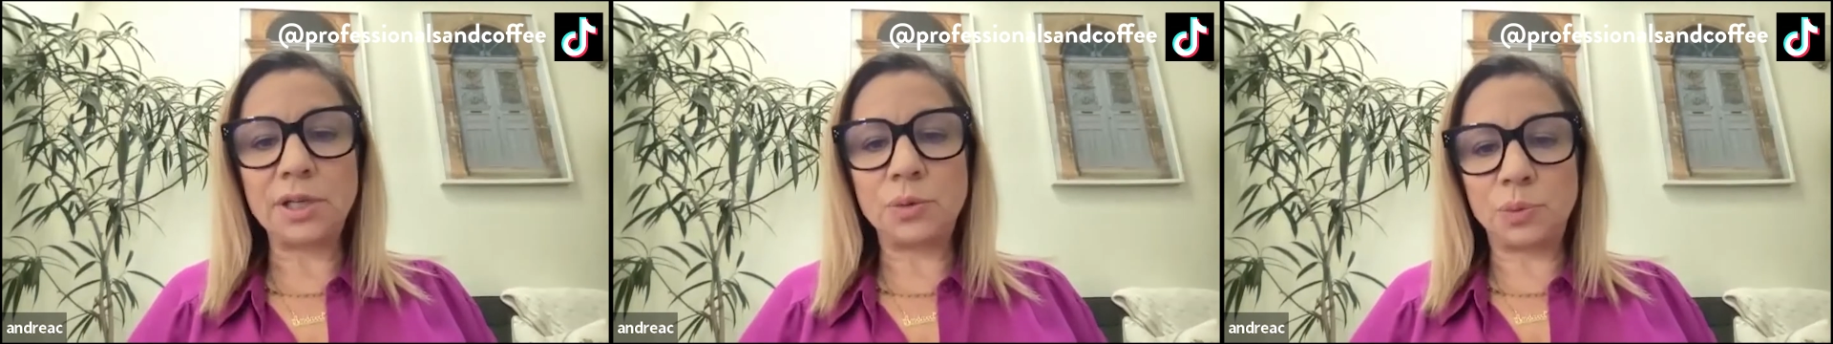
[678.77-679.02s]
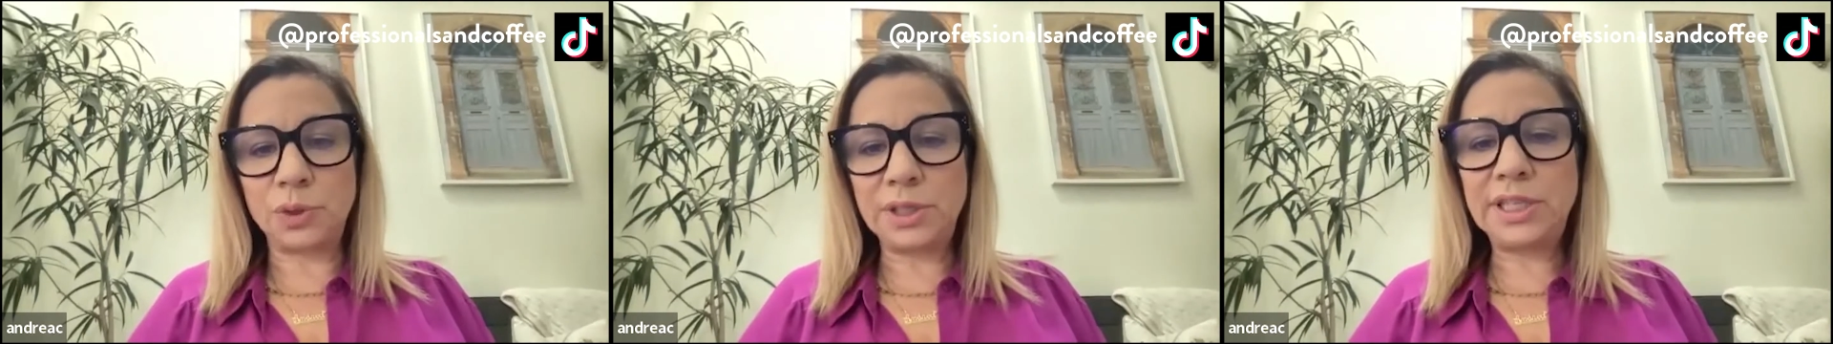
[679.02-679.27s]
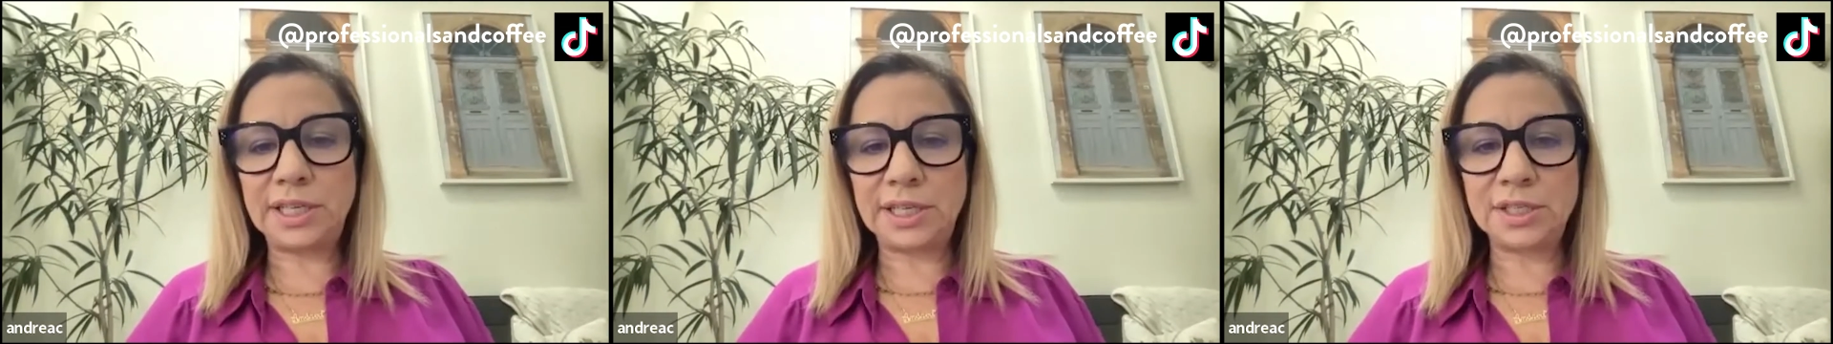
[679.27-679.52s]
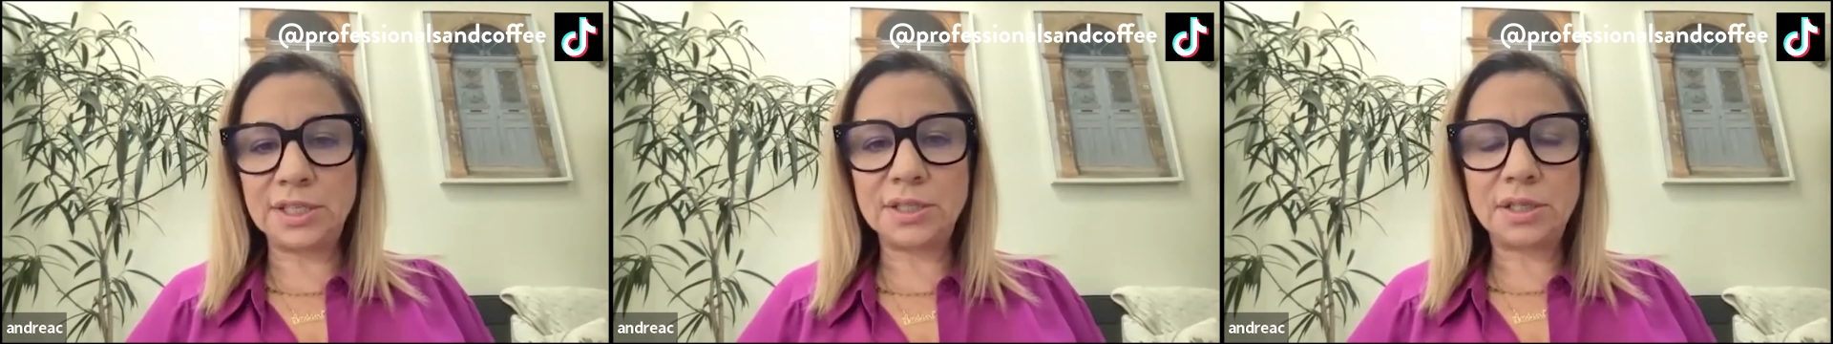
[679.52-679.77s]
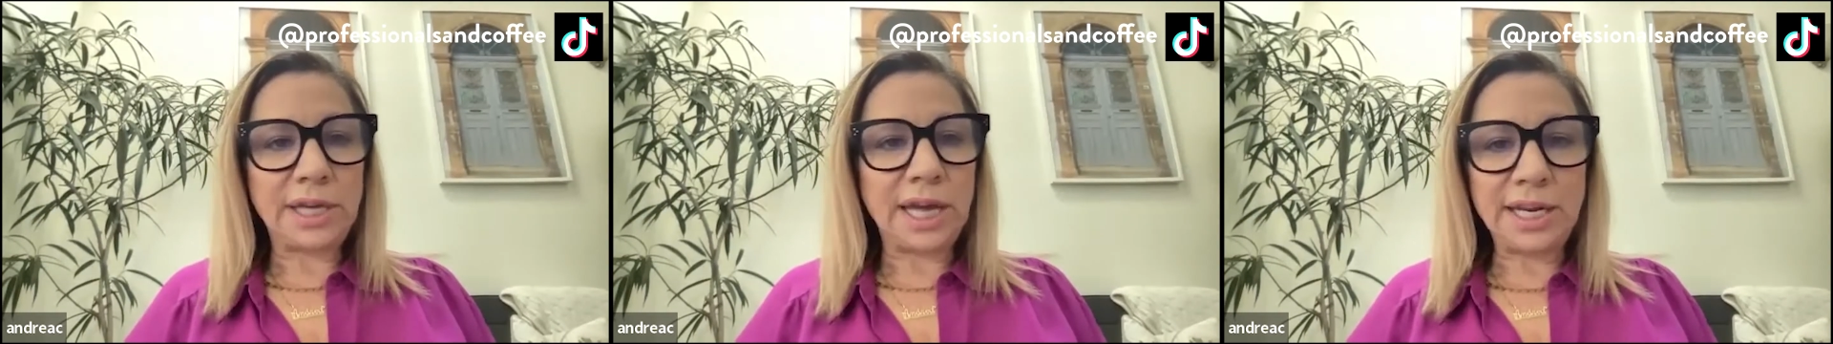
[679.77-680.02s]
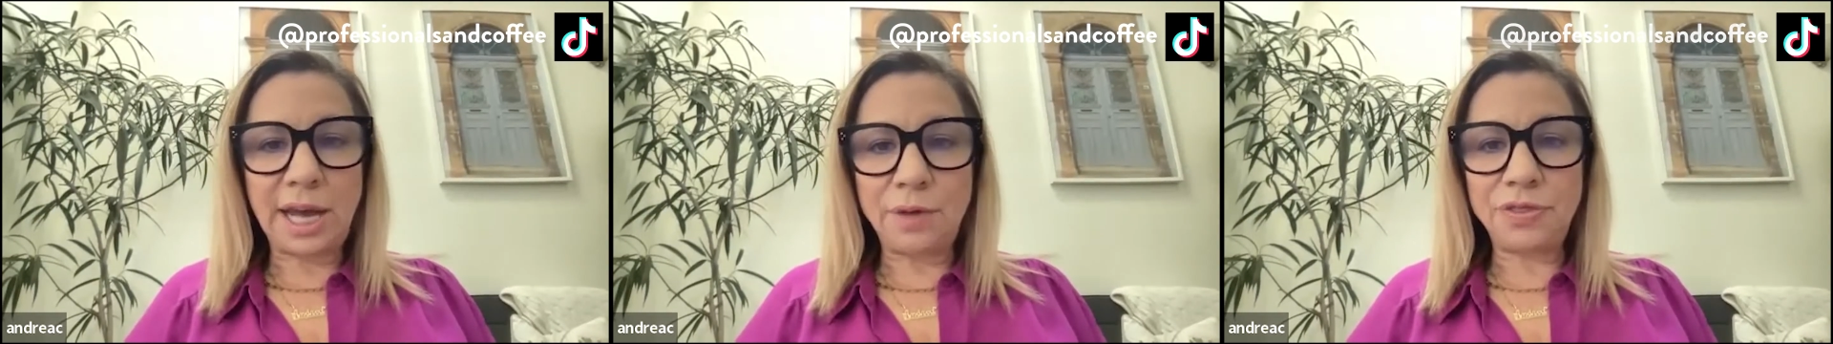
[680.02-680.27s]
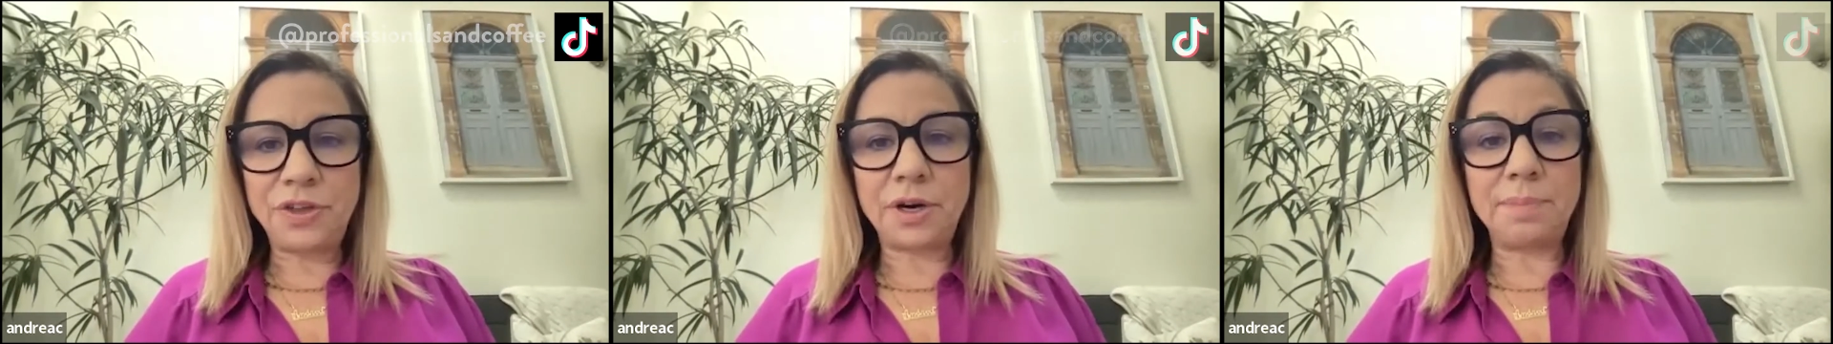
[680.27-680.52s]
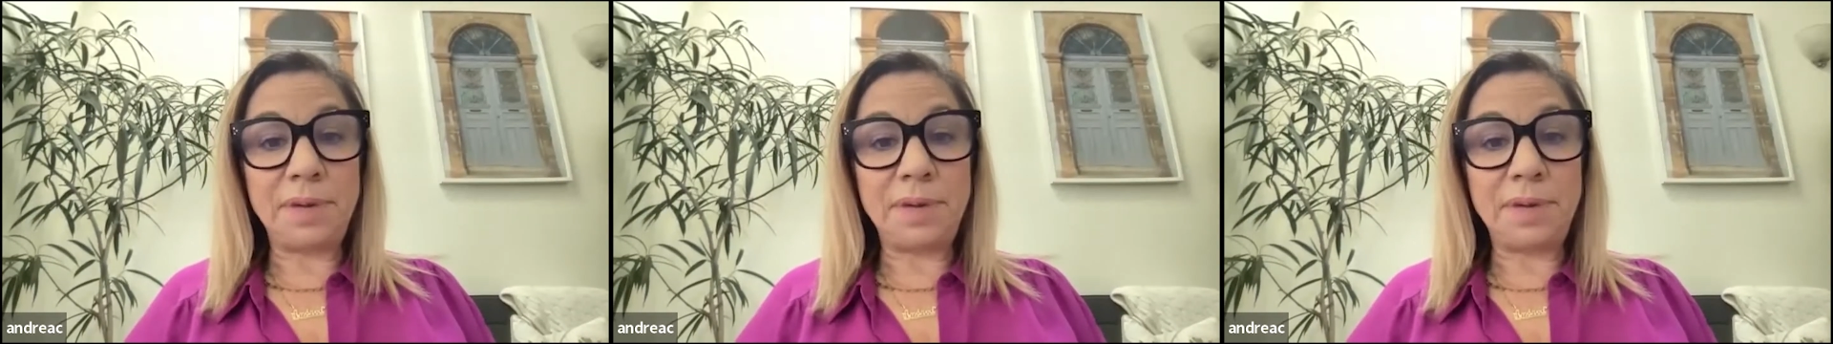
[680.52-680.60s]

It really is getting out there,